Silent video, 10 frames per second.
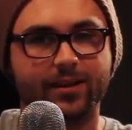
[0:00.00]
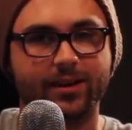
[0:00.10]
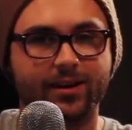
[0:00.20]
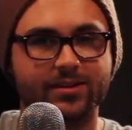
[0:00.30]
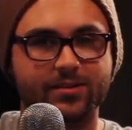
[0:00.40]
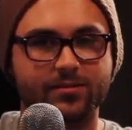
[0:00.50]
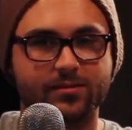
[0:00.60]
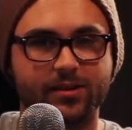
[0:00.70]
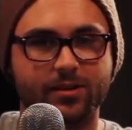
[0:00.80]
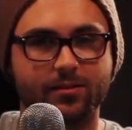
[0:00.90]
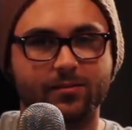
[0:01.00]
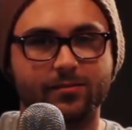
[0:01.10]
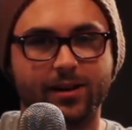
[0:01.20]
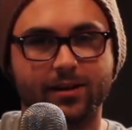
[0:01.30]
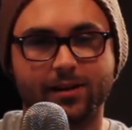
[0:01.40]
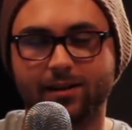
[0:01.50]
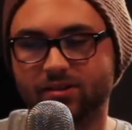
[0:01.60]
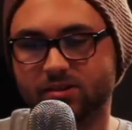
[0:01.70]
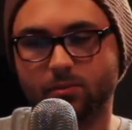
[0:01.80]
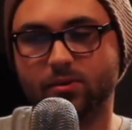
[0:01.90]
I do, I'll
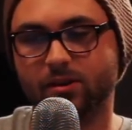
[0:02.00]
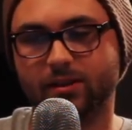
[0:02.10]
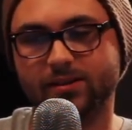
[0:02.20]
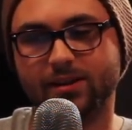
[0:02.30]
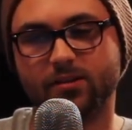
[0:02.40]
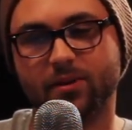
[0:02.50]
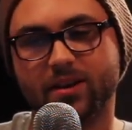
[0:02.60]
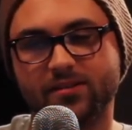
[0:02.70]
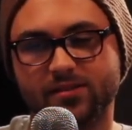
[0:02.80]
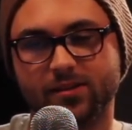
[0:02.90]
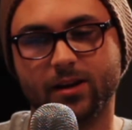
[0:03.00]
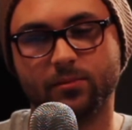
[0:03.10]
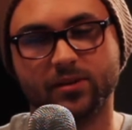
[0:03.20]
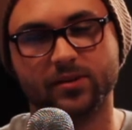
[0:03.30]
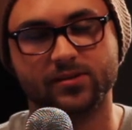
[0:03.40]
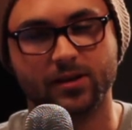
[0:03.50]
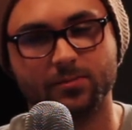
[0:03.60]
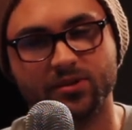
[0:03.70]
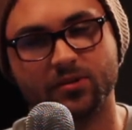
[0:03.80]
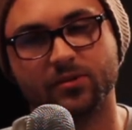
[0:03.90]
put a link down to my Instagram in the
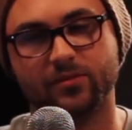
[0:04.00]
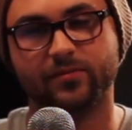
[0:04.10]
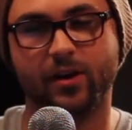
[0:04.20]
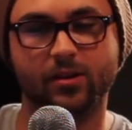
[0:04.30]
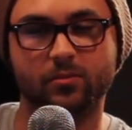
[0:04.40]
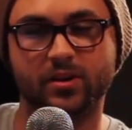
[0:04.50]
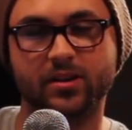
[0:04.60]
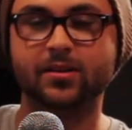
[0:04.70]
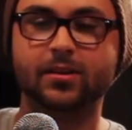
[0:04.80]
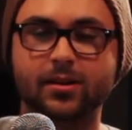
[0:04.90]
description. You can follow me.